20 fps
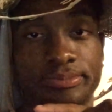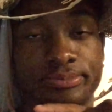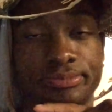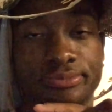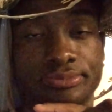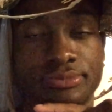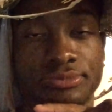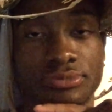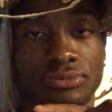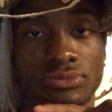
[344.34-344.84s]

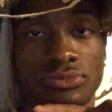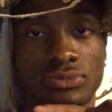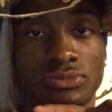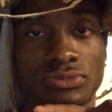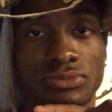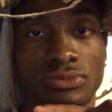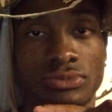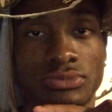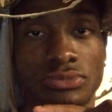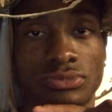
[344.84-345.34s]

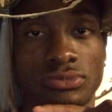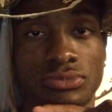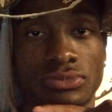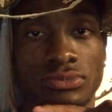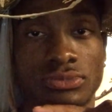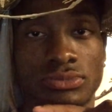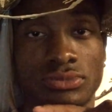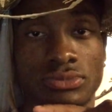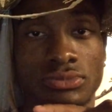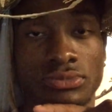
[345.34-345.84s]

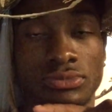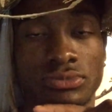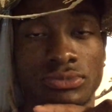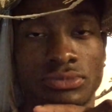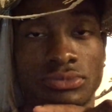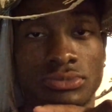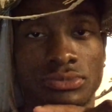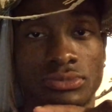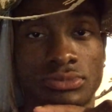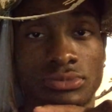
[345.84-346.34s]

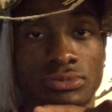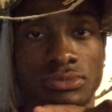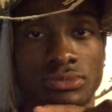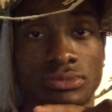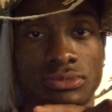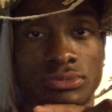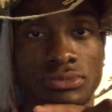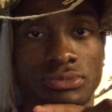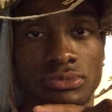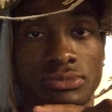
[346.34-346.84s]

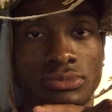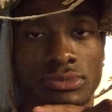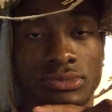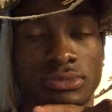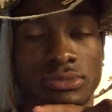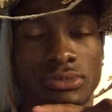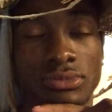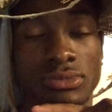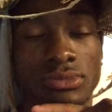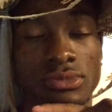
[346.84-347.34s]

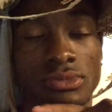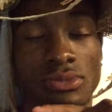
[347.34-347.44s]
(silence)